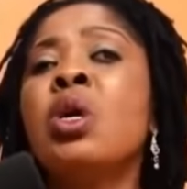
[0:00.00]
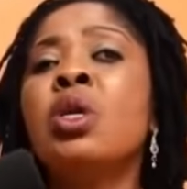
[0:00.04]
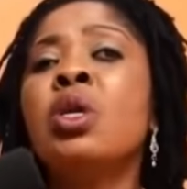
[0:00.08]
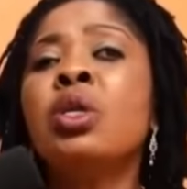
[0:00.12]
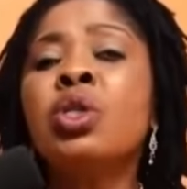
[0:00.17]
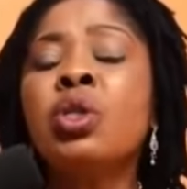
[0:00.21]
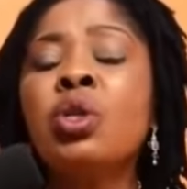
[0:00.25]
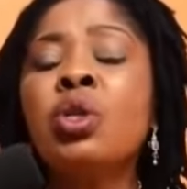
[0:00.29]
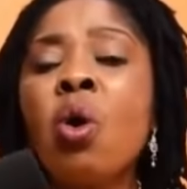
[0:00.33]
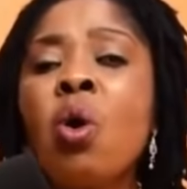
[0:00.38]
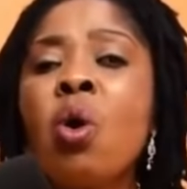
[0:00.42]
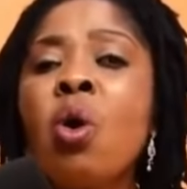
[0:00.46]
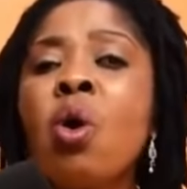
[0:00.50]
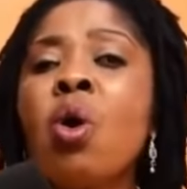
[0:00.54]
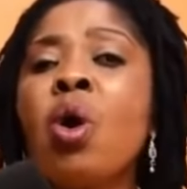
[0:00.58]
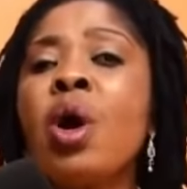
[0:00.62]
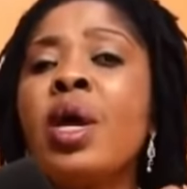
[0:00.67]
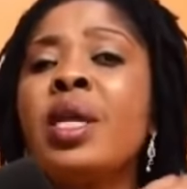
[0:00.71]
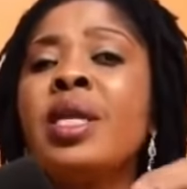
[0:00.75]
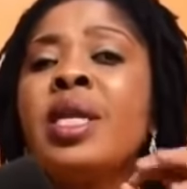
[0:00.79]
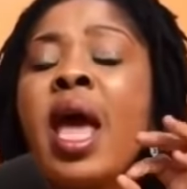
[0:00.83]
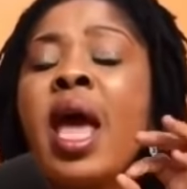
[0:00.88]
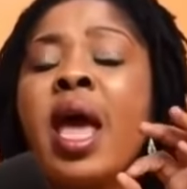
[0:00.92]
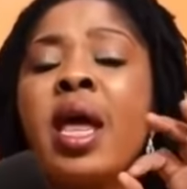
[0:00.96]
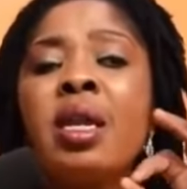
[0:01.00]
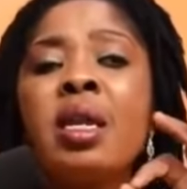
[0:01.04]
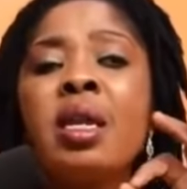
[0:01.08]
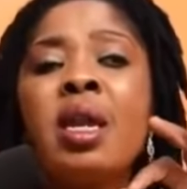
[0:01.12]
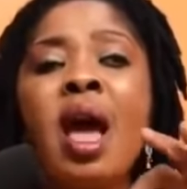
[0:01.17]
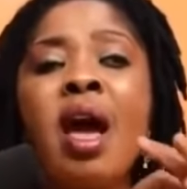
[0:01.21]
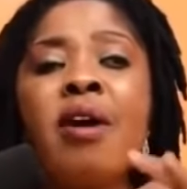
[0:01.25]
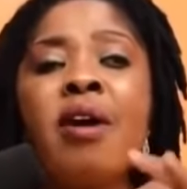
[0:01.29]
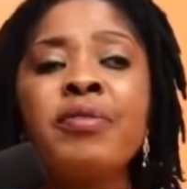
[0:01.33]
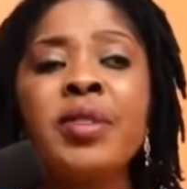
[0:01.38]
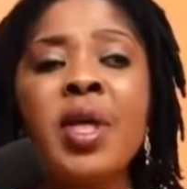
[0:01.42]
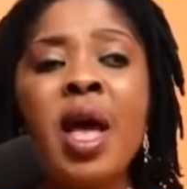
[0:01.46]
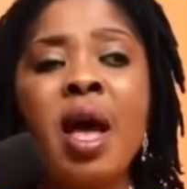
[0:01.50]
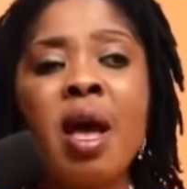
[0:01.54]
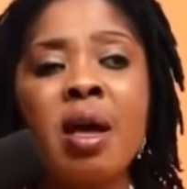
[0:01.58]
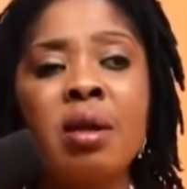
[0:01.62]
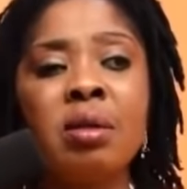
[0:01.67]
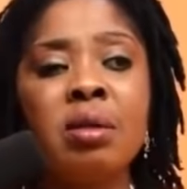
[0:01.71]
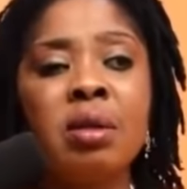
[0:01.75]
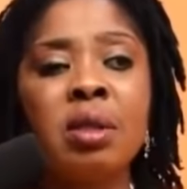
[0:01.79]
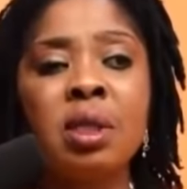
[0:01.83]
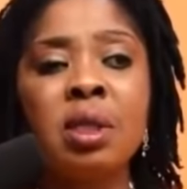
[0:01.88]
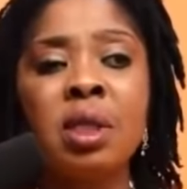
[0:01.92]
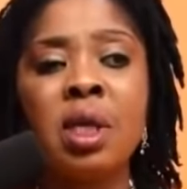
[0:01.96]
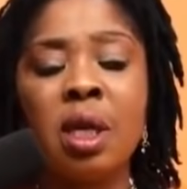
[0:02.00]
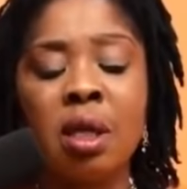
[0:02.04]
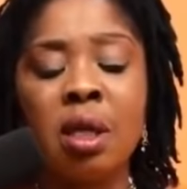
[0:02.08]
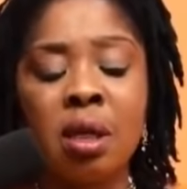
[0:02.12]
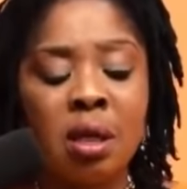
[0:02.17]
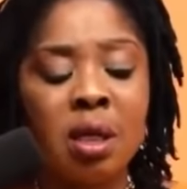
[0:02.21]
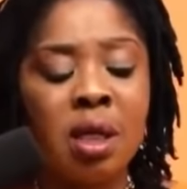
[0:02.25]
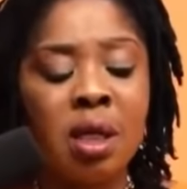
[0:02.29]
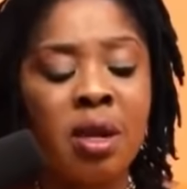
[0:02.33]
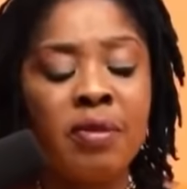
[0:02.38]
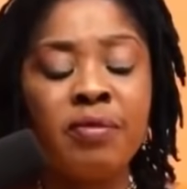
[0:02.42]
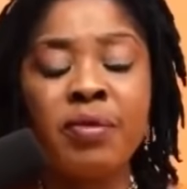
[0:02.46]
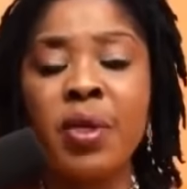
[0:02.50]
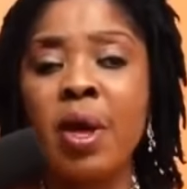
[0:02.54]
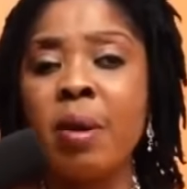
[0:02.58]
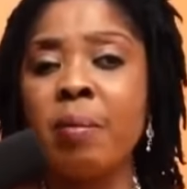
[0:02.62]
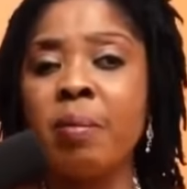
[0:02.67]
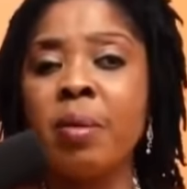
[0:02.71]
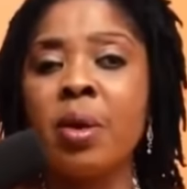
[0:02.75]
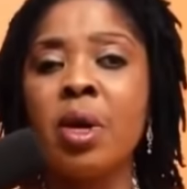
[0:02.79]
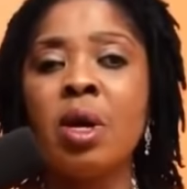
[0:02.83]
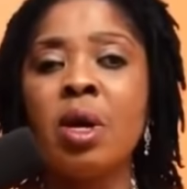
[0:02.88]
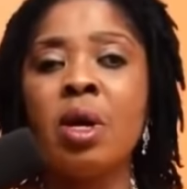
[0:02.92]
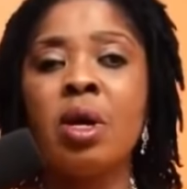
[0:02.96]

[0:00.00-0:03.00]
So then after they gave them,